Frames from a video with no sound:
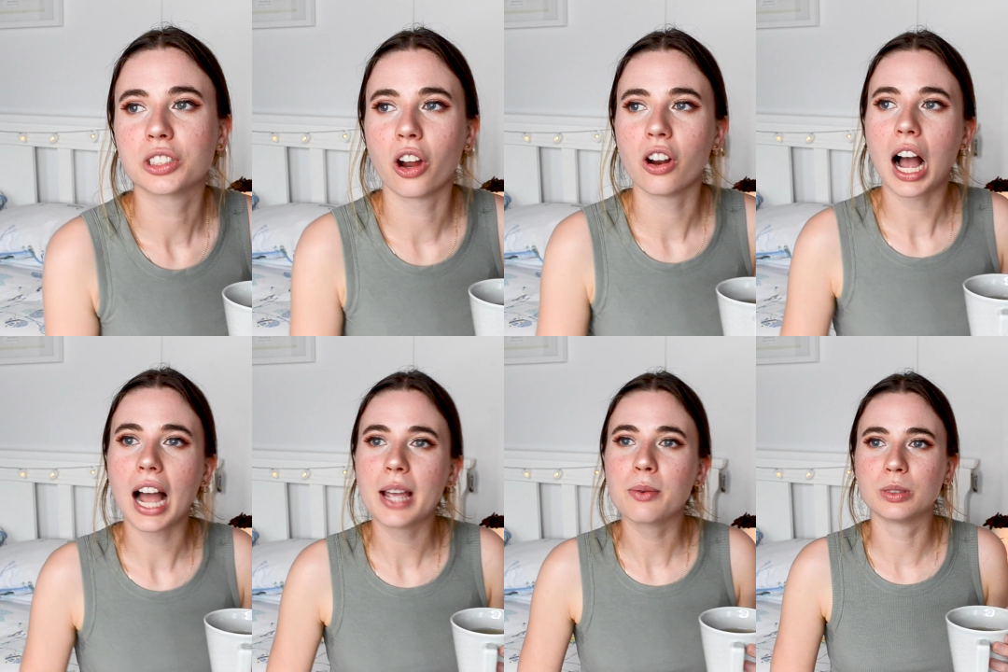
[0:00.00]
so
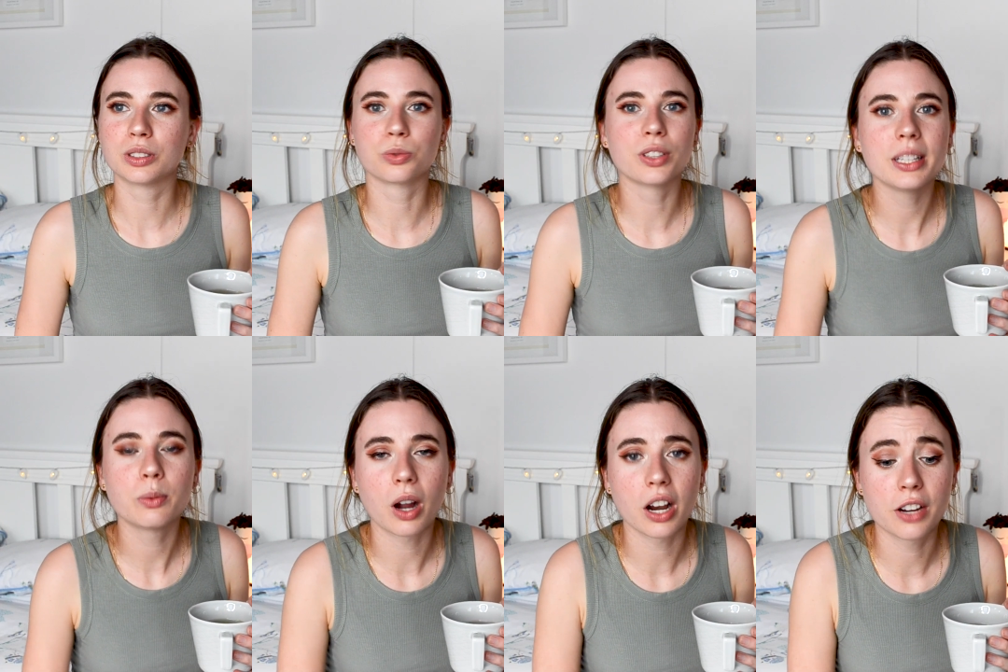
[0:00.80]
I was really
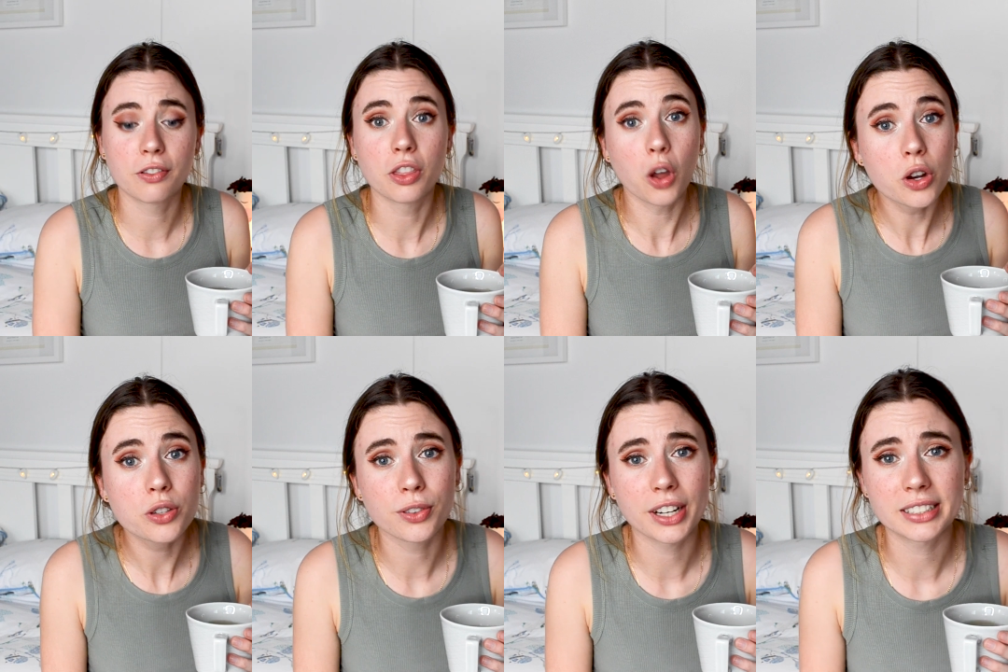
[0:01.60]
worried for
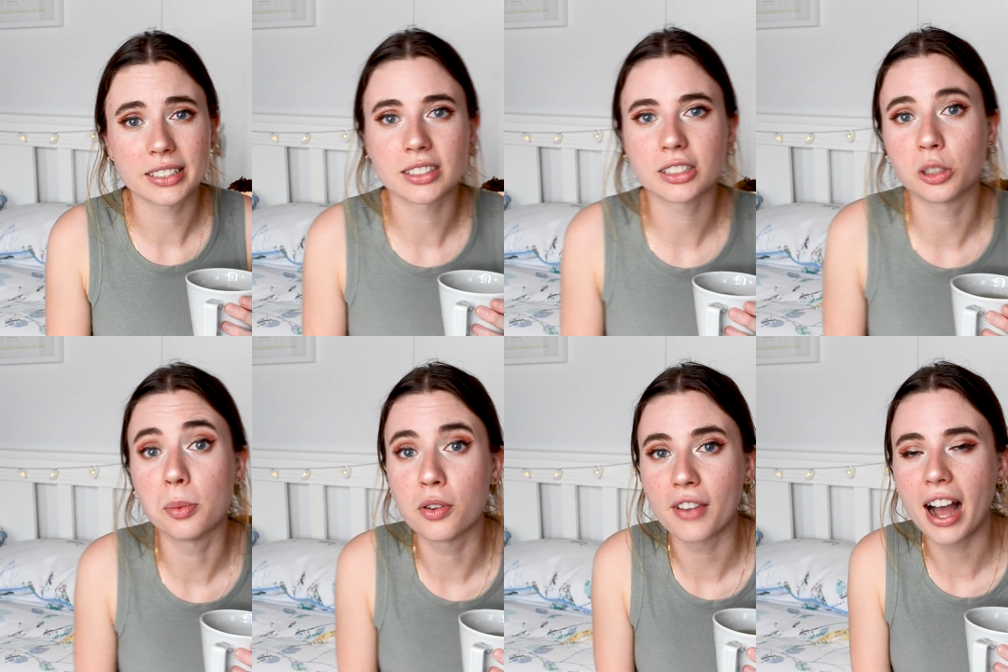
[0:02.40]
those reasons to
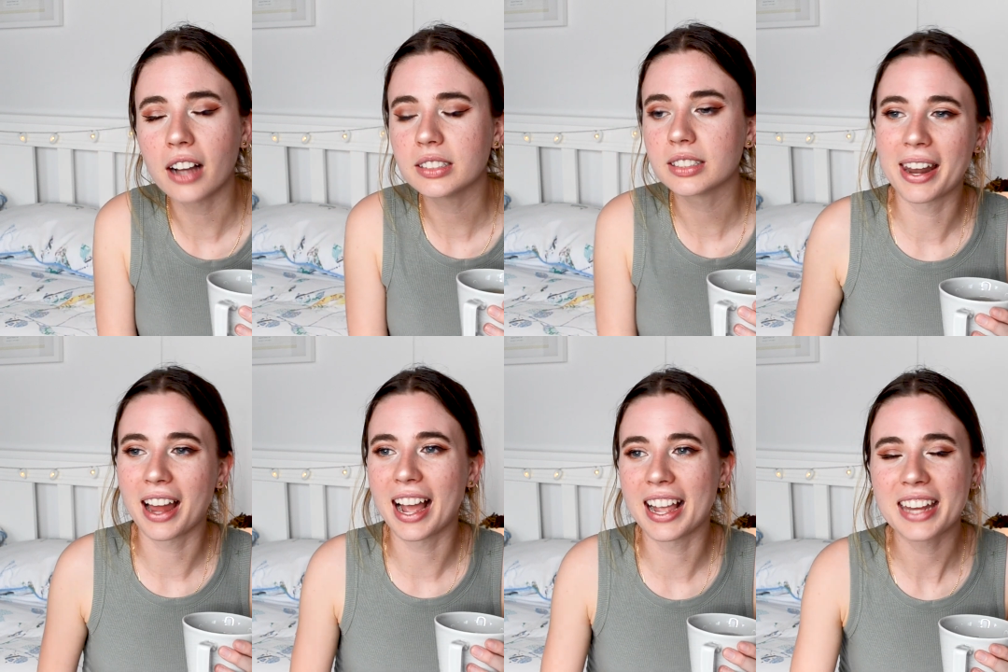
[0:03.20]
move out, and
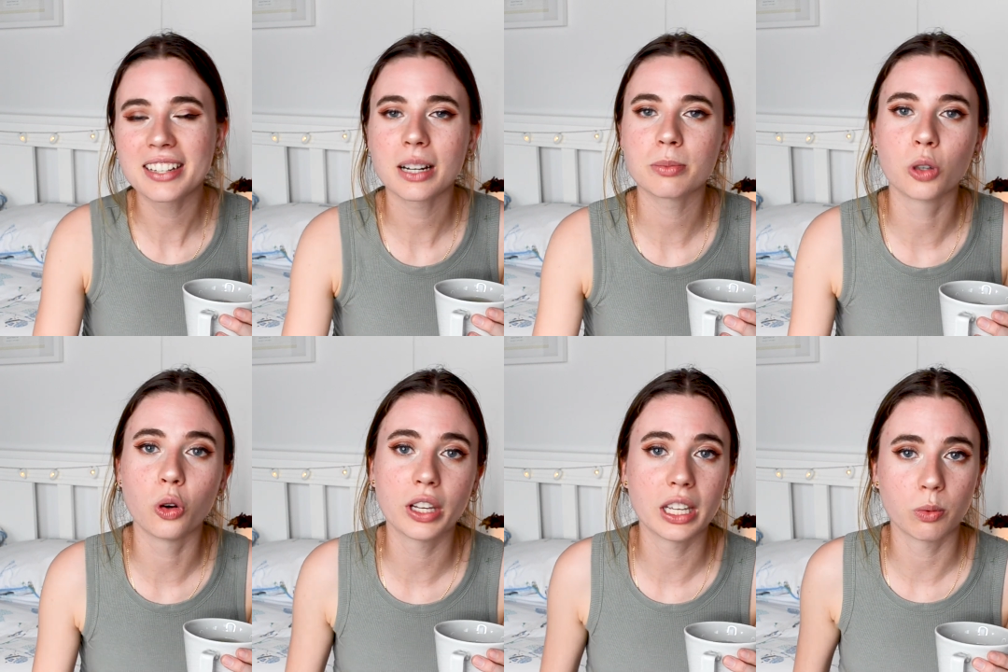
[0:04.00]
I ended up
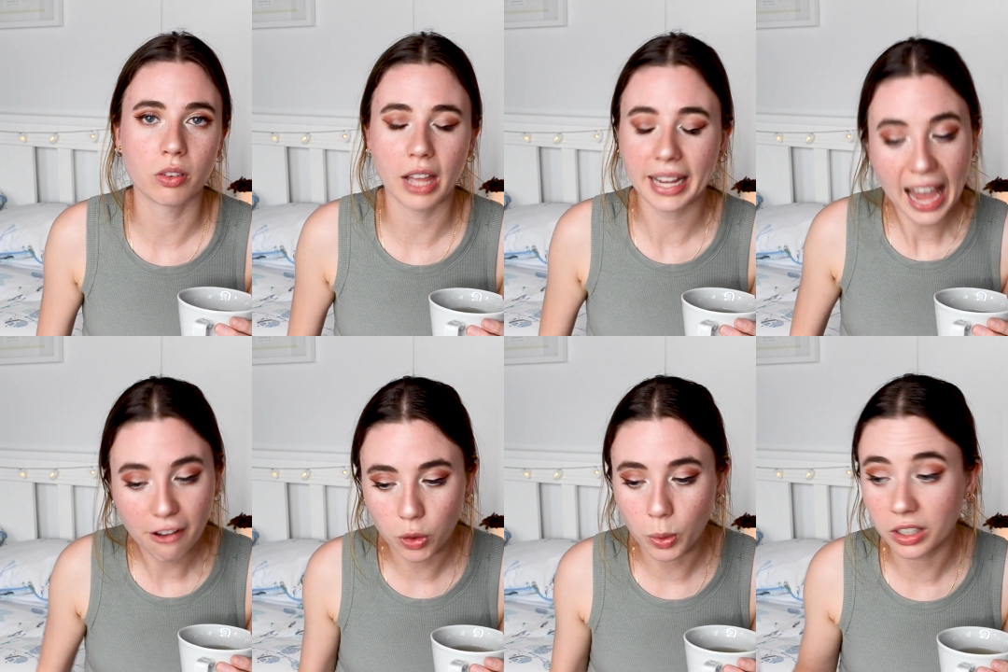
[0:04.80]
talking with like
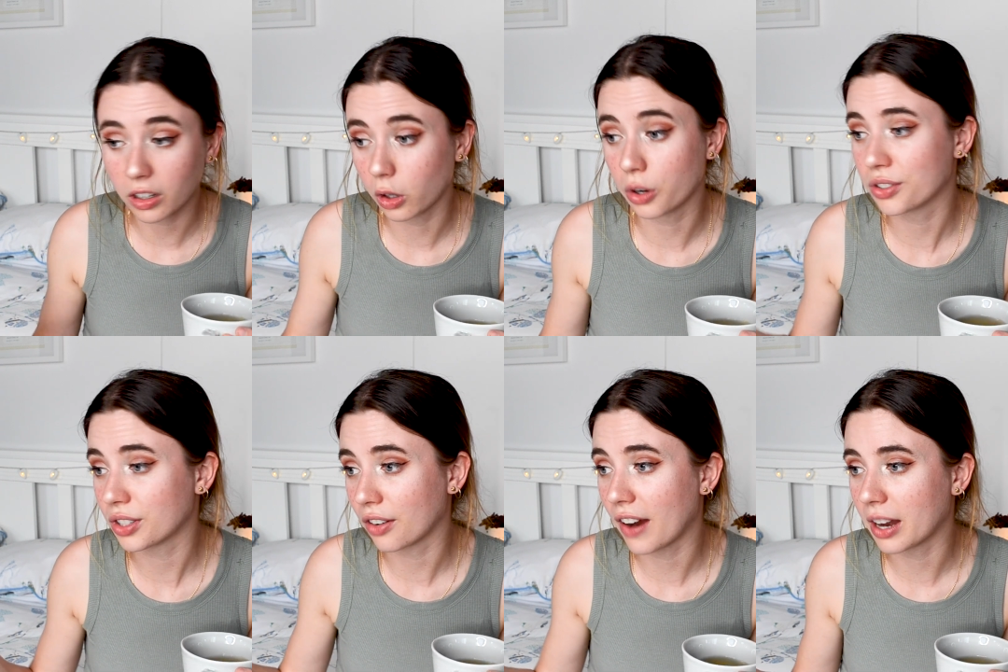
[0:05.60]
everyone close
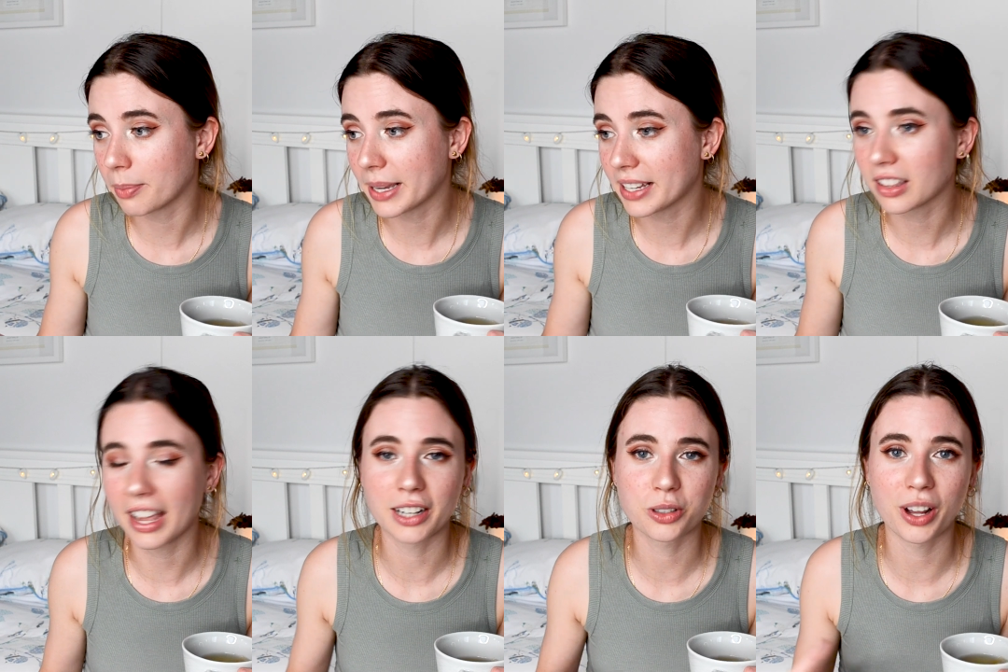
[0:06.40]
around me,
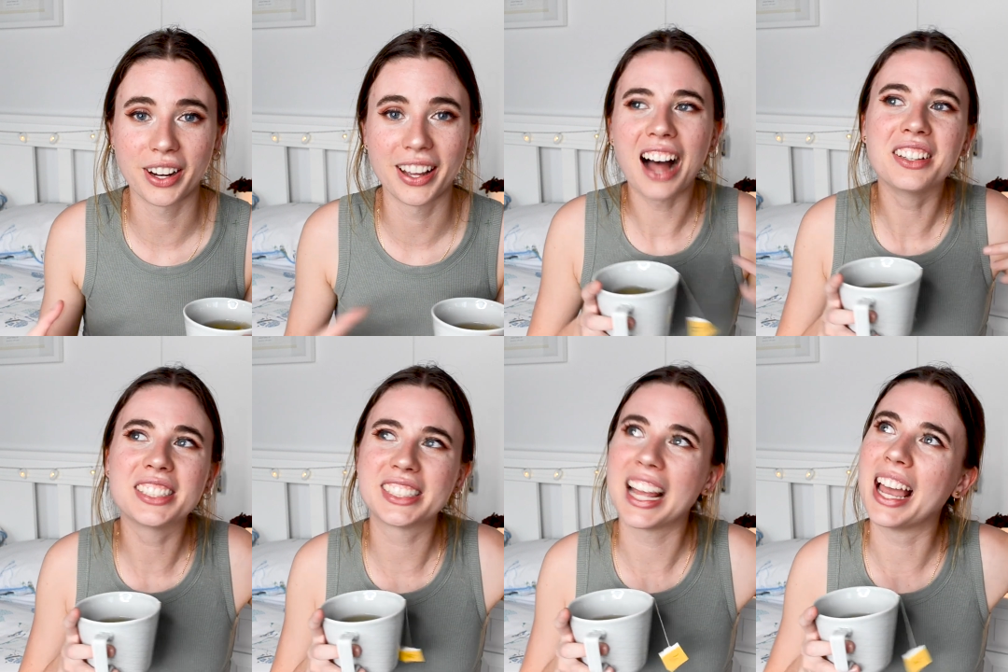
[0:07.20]
like trying to
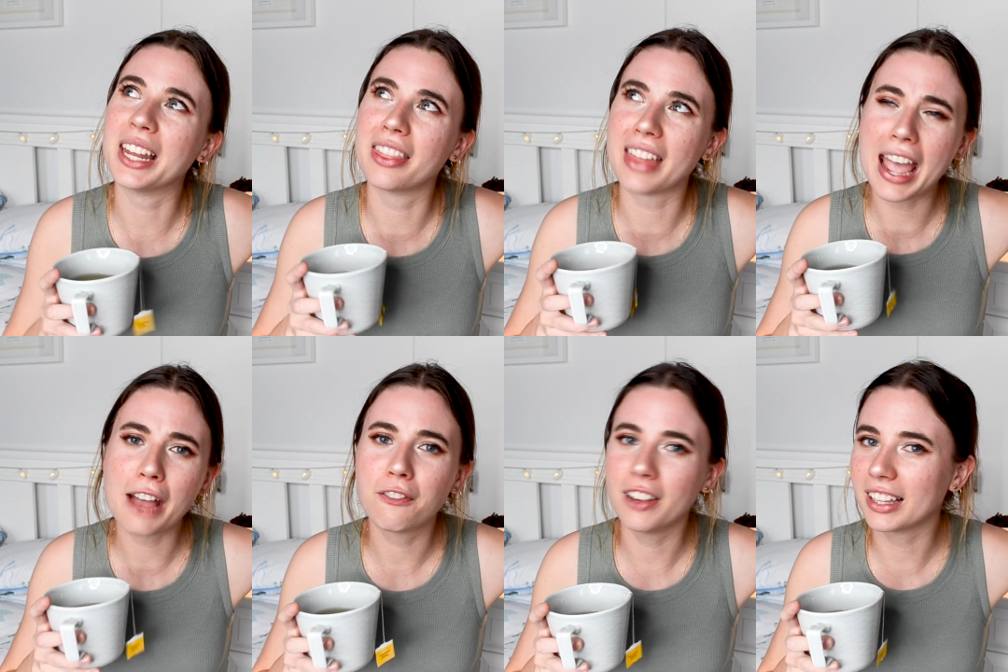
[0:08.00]
understand their
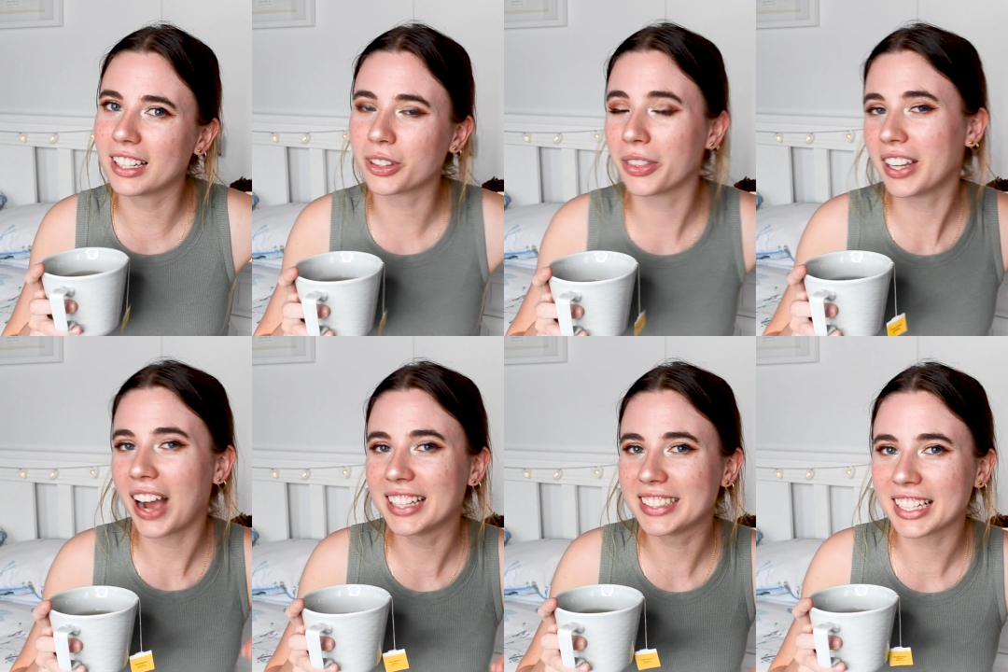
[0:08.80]
feelings on the
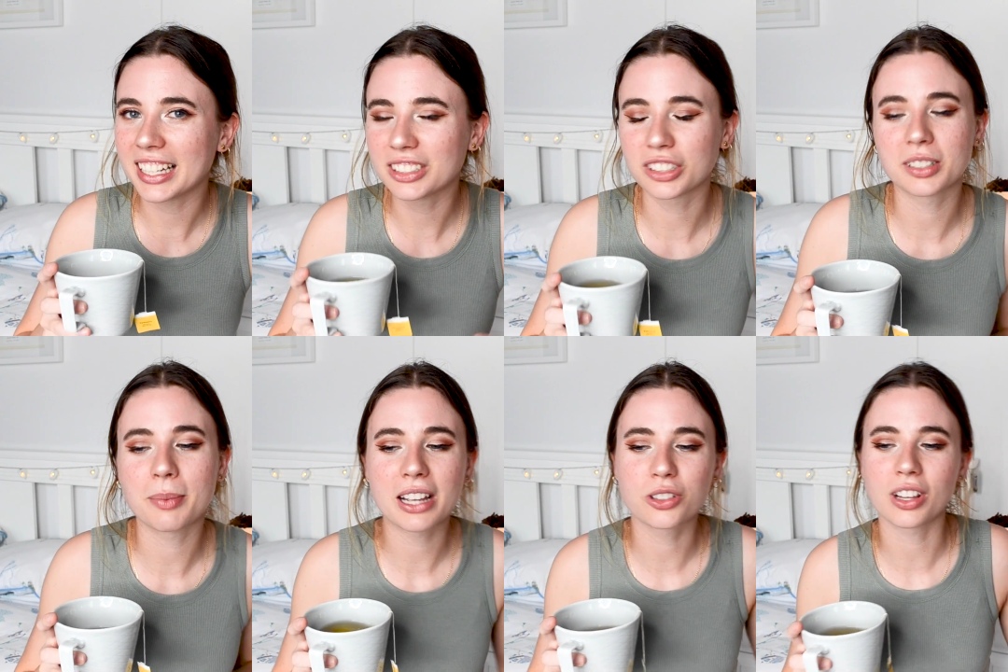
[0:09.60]
idea just to
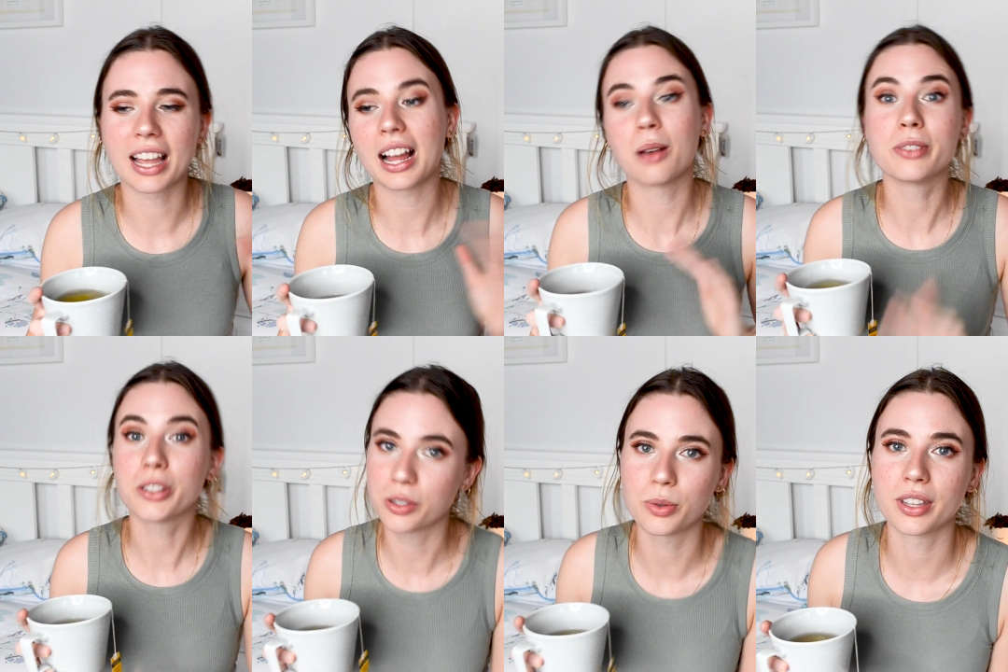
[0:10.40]
make sure like I
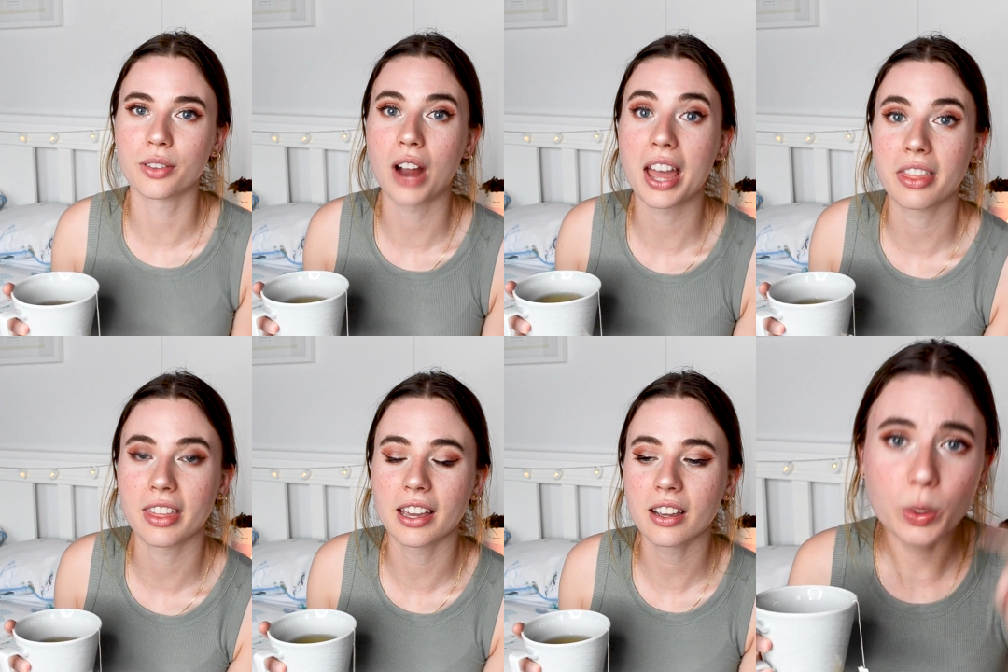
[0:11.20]
was doing the right thing.